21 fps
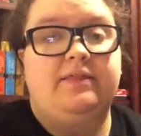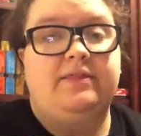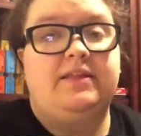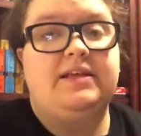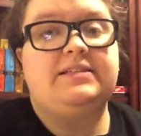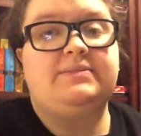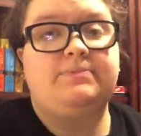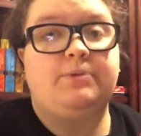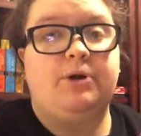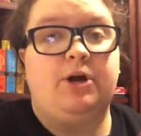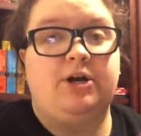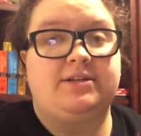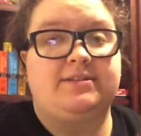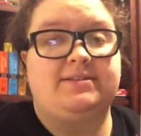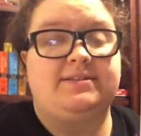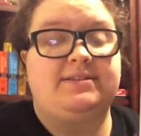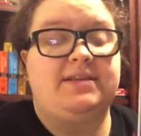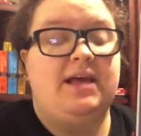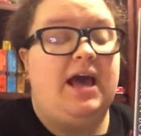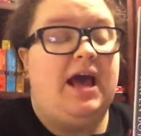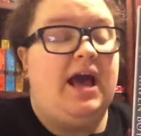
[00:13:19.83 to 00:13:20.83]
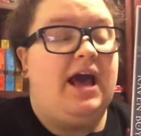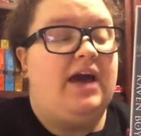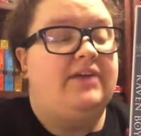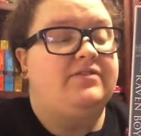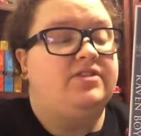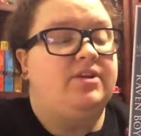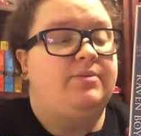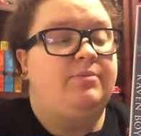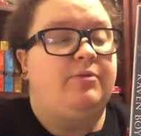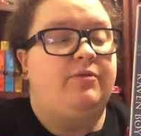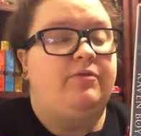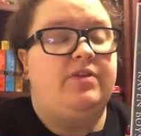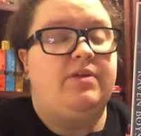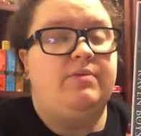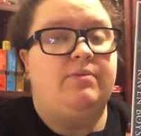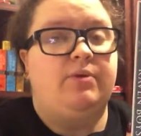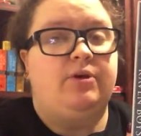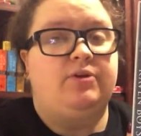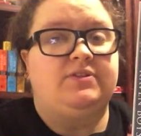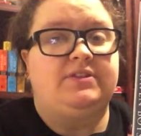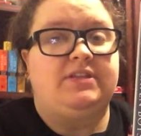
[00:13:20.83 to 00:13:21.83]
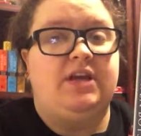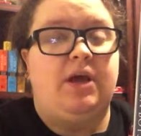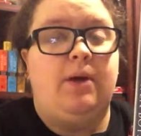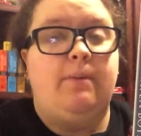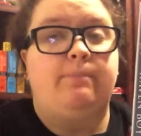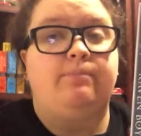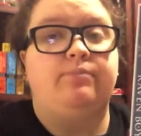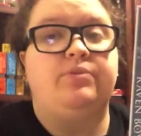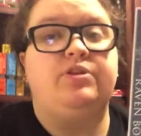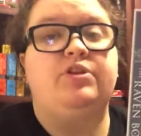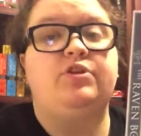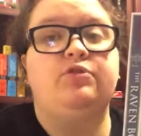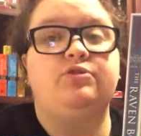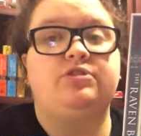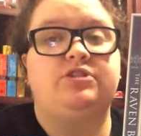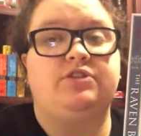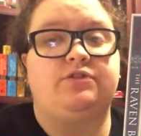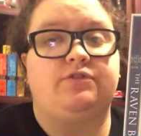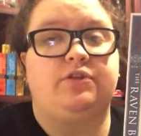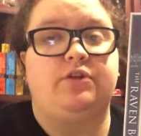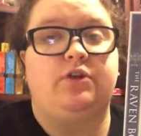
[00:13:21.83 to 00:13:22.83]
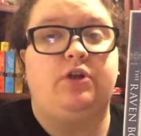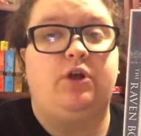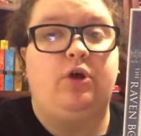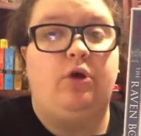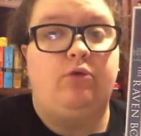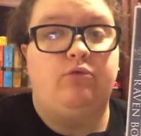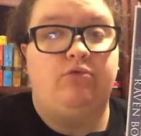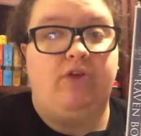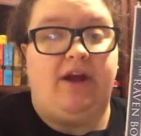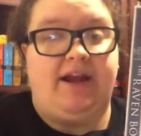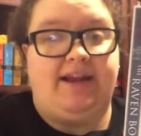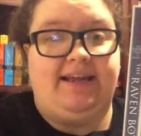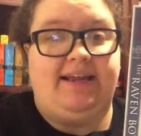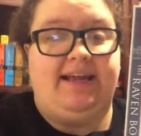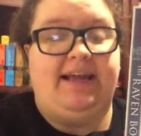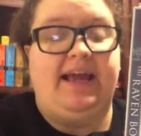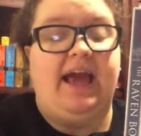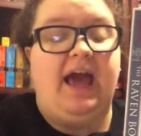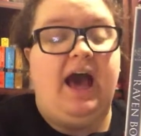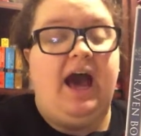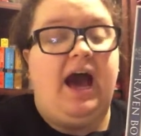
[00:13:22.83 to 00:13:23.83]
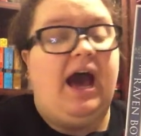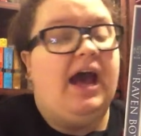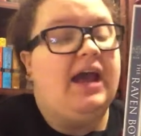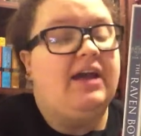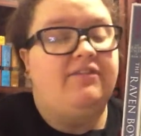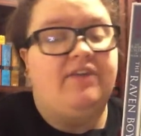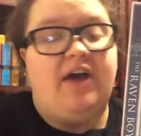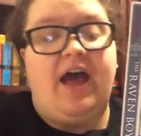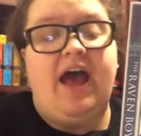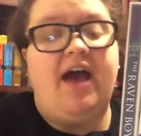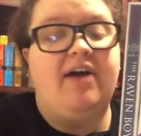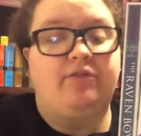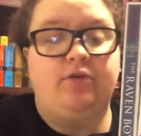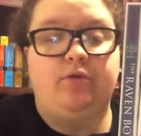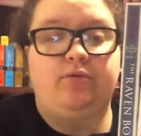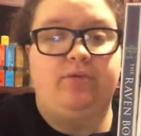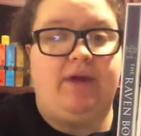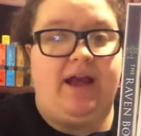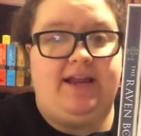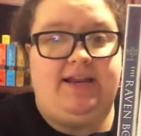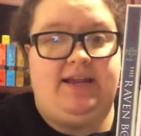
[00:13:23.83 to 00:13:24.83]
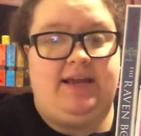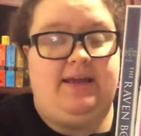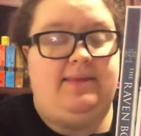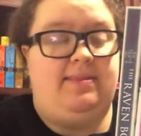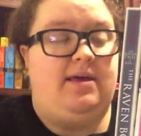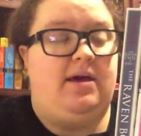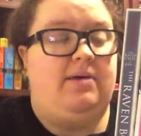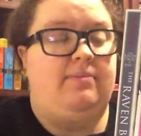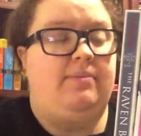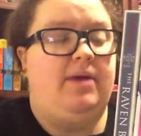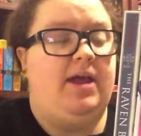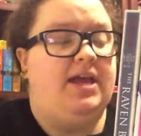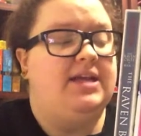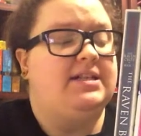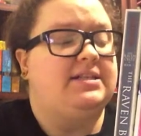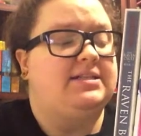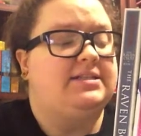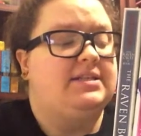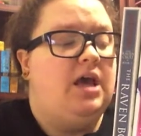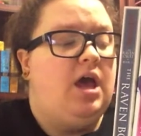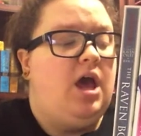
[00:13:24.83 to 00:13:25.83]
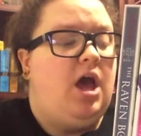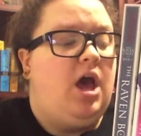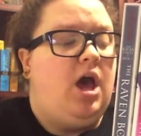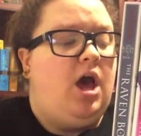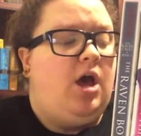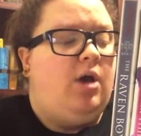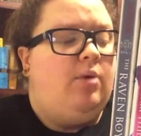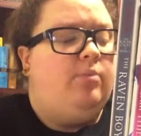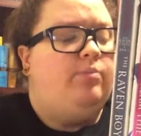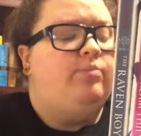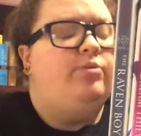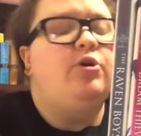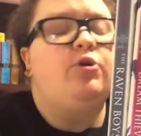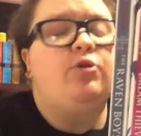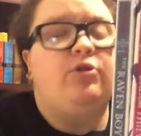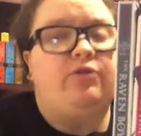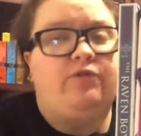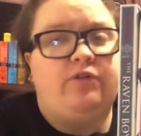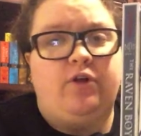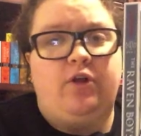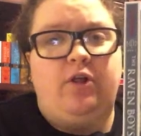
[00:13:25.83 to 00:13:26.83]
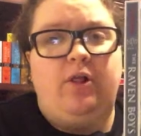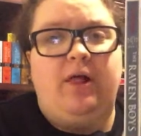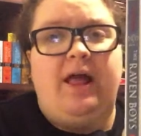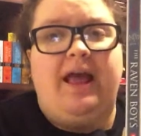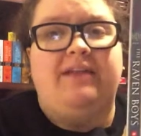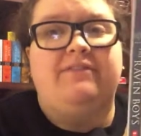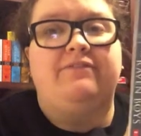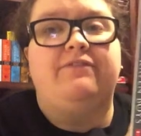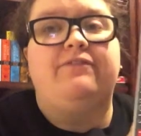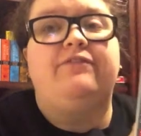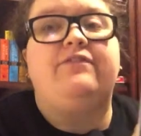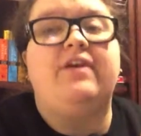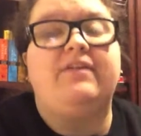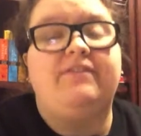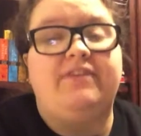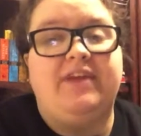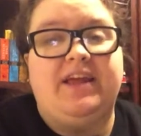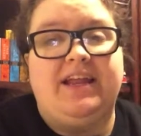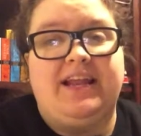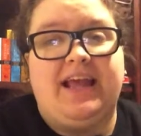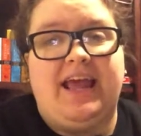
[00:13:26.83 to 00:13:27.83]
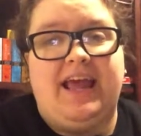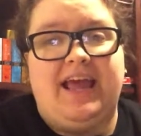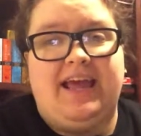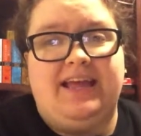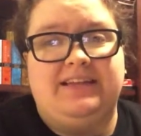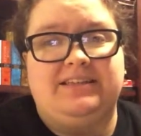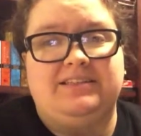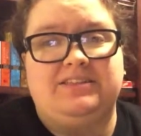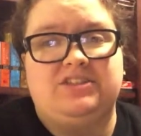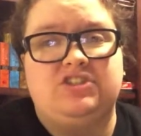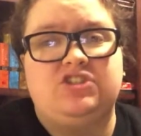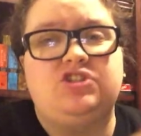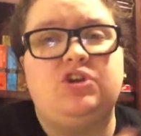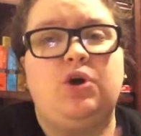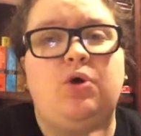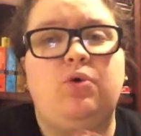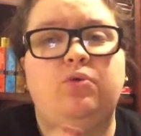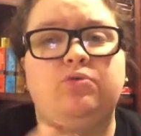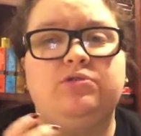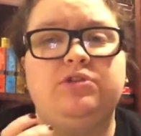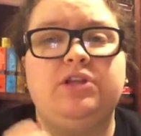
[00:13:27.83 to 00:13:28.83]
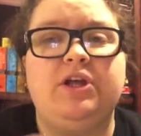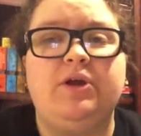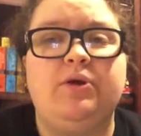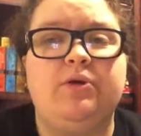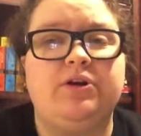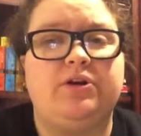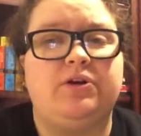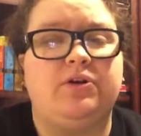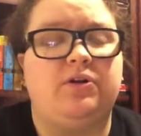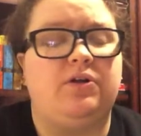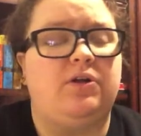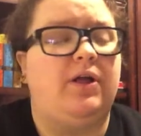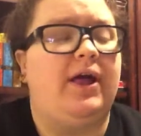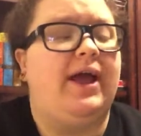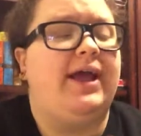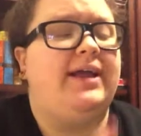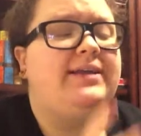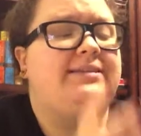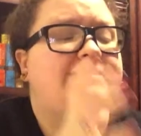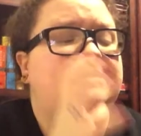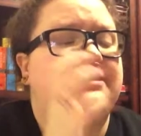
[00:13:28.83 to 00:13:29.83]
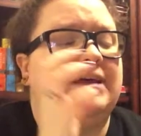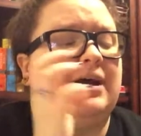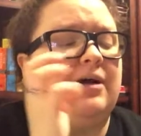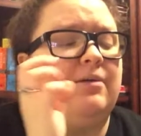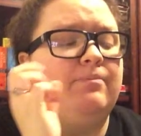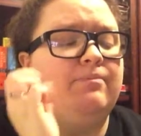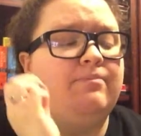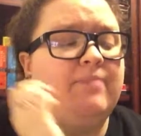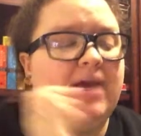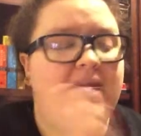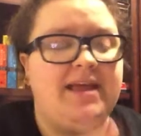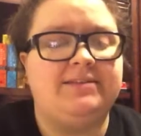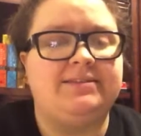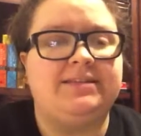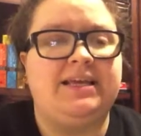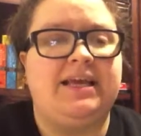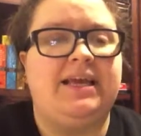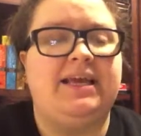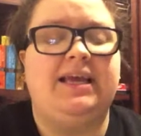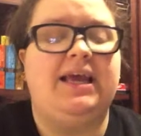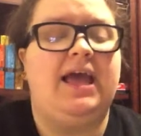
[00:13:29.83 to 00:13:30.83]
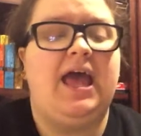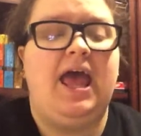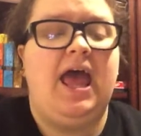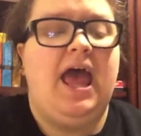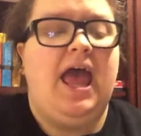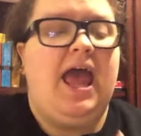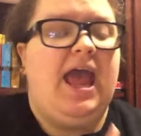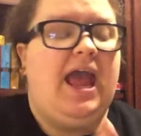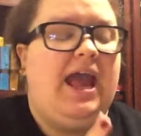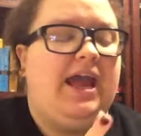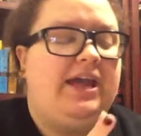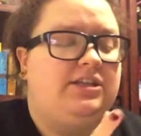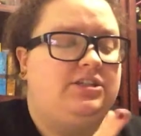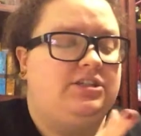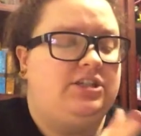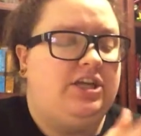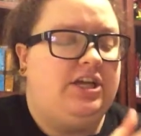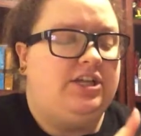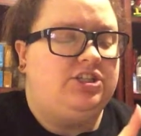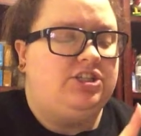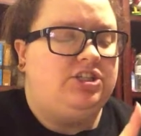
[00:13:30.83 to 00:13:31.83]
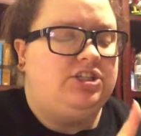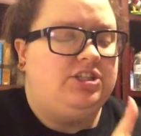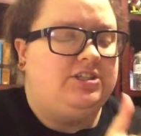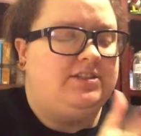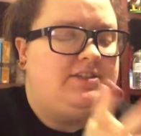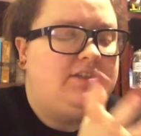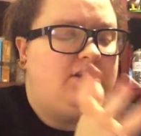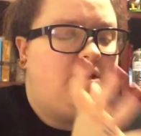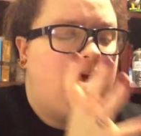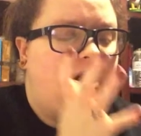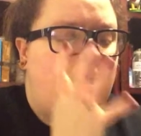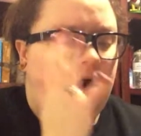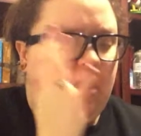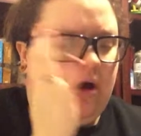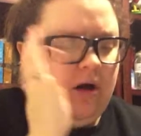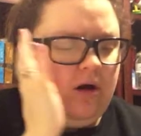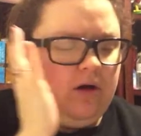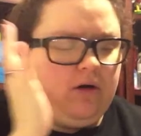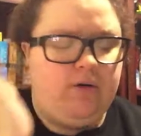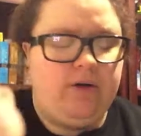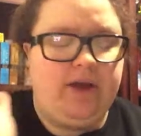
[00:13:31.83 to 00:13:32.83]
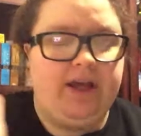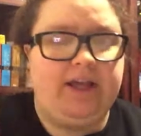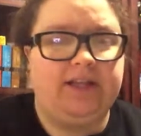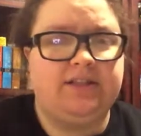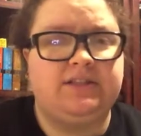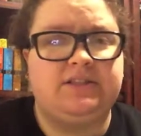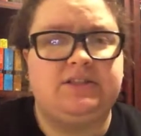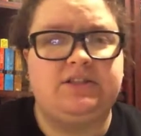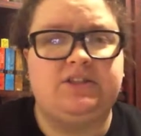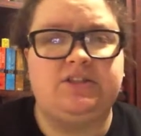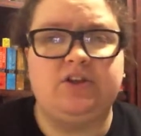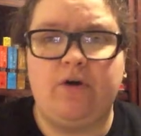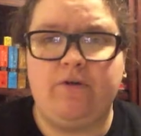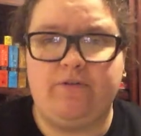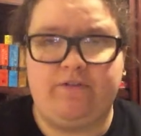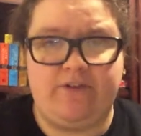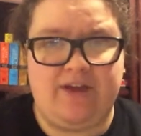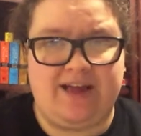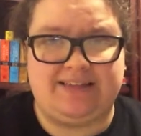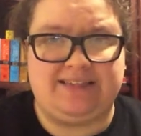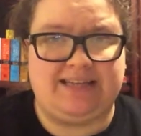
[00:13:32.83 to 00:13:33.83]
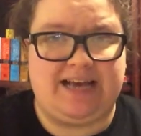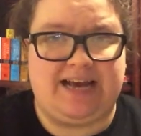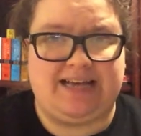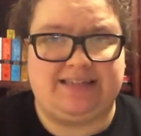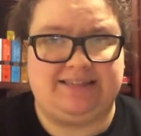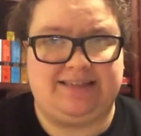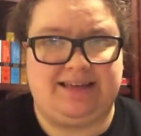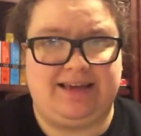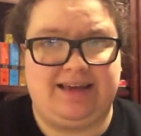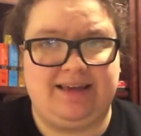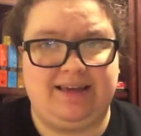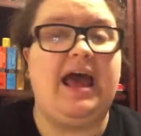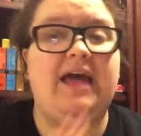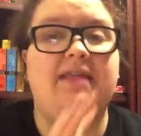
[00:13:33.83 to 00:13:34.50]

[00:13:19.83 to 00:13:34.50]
These books have some of the most beautiful writing I have ever read in them. It's beautiful and vivid and so lyrical and amazing, and it's just, oh, it's so fantastic.